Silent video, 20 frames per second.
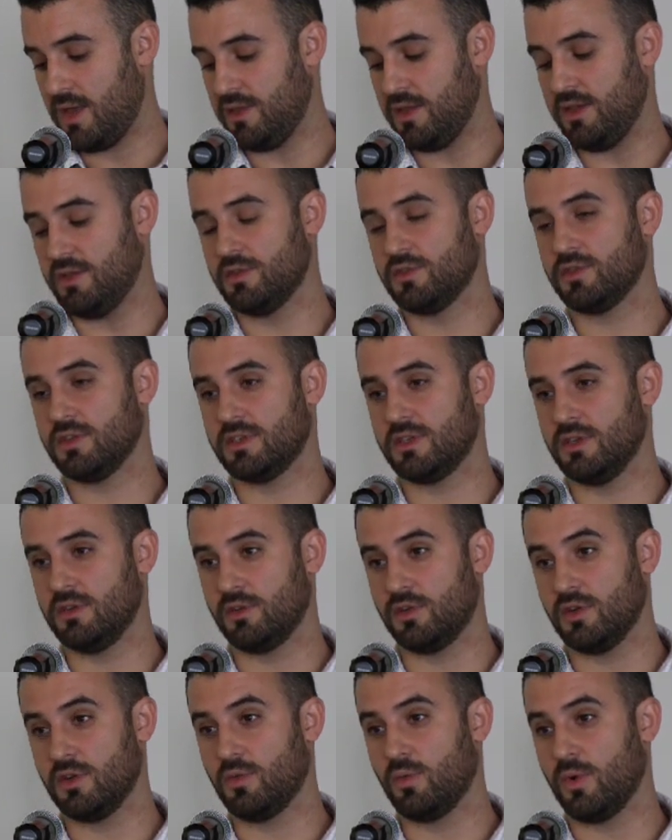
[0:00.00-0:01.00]
and the interest
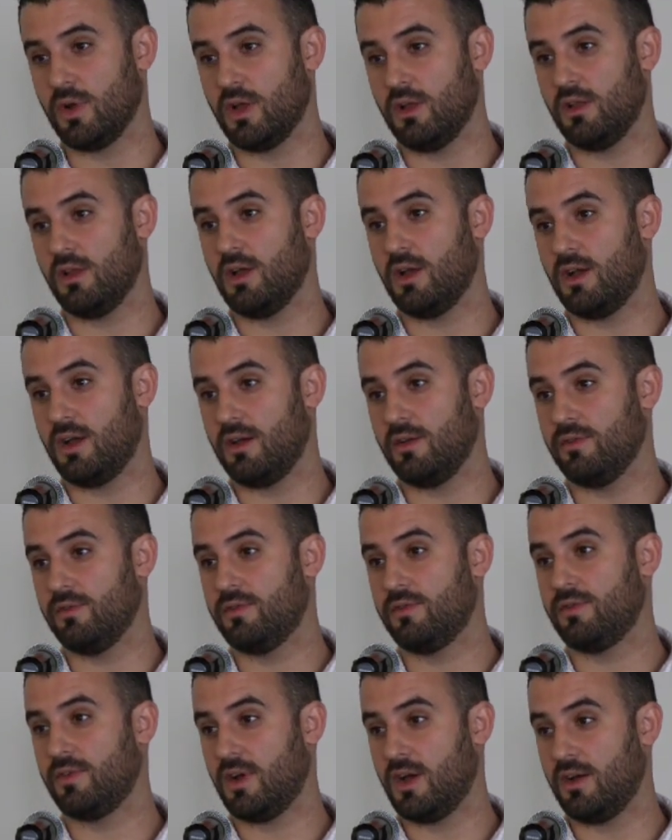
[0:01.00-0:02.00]
and goodwill of,